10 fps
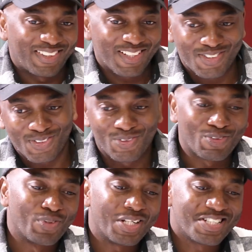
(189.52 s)
That's a
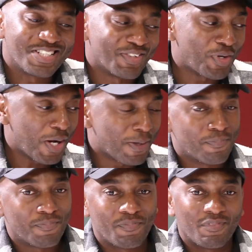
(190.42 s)
good question.
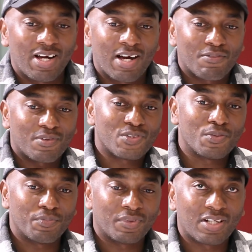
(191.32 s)
I've
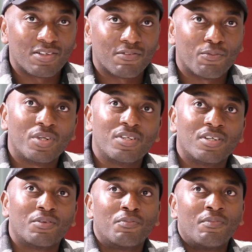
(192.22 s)
also kind of
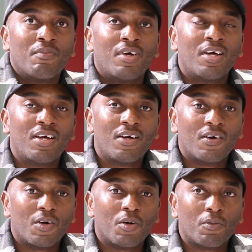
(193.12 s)
wondered
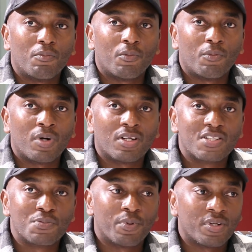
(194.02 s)
what
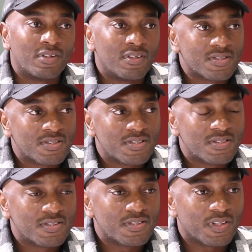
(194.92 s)
spurred
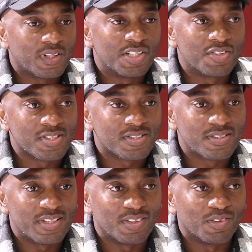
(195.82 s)
this
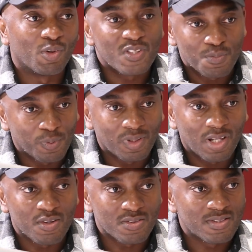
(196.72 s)
interest in gospel
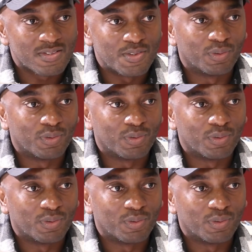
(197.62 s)
house,